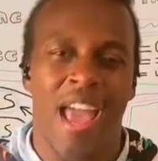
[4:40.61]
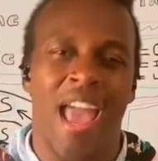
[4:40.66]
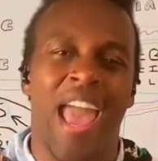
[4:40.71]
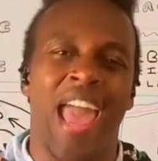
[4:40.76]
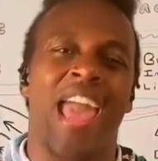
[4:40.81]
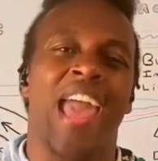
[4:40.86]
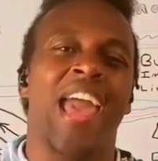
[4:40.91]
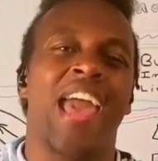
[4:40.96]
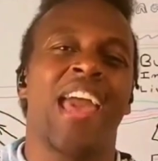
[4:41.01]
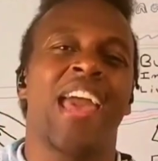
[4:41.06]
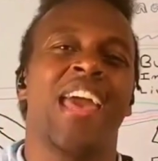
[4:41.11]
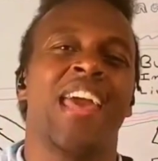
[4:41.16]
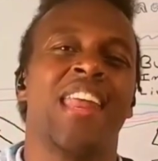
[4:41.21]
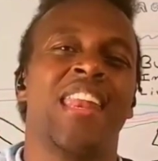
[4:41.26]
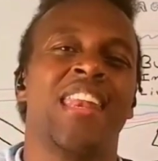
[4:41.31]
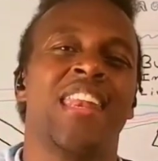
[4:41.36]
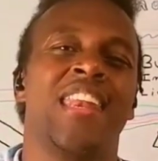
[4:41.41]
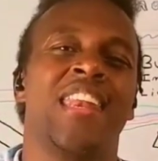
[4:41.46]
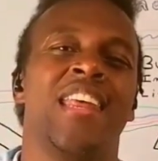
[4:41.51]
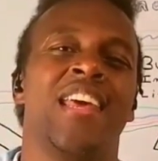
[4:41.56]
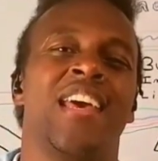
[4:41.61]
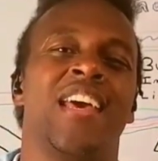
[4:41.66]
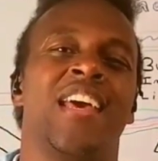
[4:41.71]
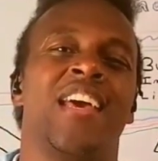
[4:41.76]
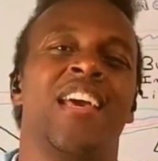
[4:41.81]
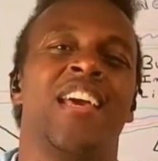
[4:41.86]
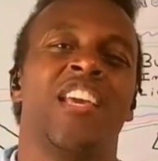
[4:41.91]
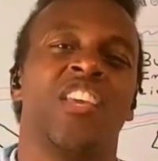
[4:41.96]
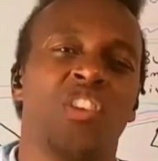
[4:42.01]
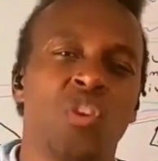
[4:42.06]
and
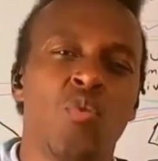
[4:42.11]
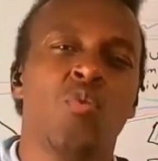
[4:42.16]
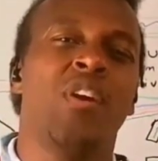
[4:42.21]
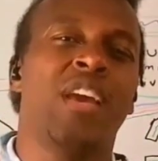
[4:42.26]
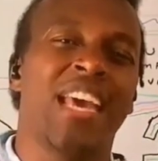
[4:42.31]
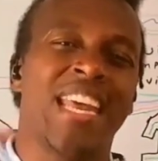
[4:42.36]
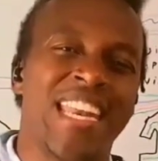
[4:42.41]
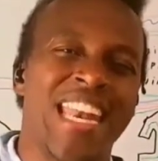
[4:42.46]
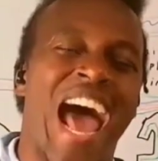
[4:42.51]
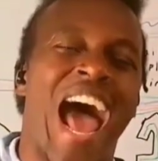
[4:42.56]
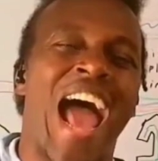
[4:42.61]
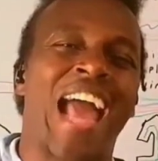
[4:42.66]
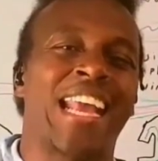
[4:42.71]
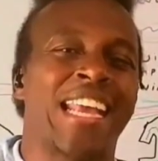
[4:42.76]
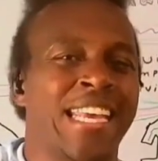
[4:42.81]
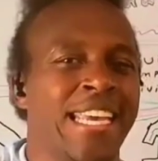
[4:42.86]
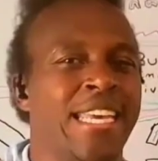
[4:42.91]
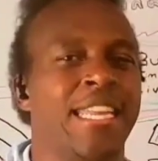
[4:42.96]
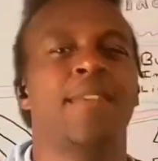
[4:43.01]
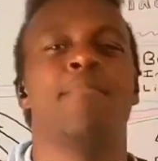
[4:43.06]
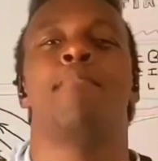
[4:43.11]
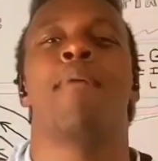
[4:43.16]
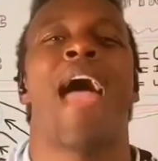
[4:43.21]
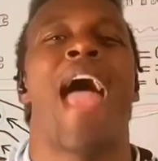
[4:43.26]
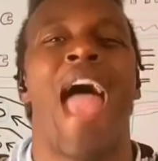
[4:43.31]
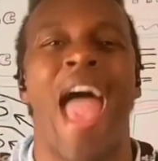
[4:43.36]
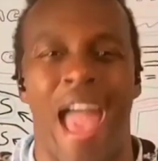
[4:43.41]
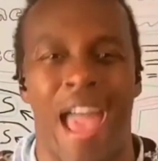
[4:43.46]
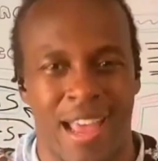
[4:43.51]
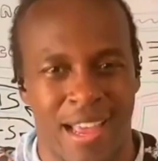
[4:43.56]
you cannot get it
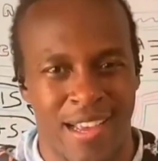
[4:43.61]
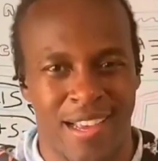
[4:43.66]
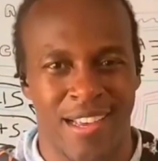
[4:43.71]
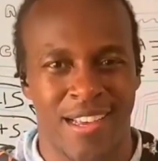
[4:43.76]
back.